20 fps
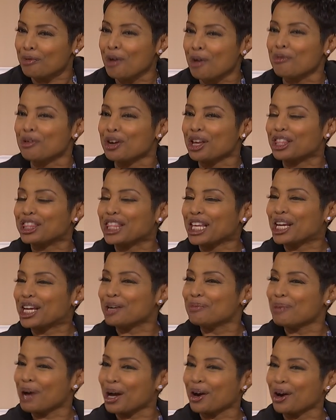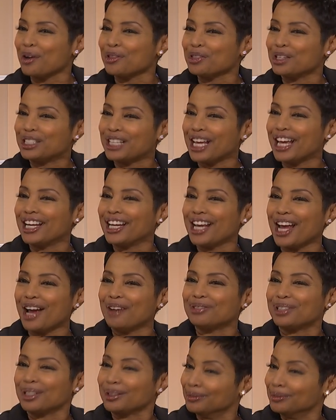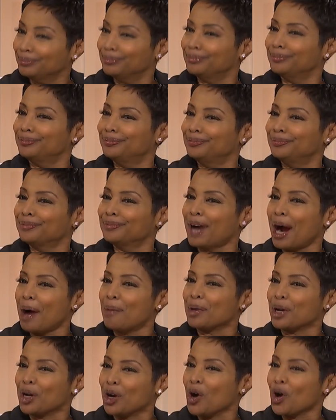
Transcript: what were you thinking about on the dating apps? Mm, I mean, you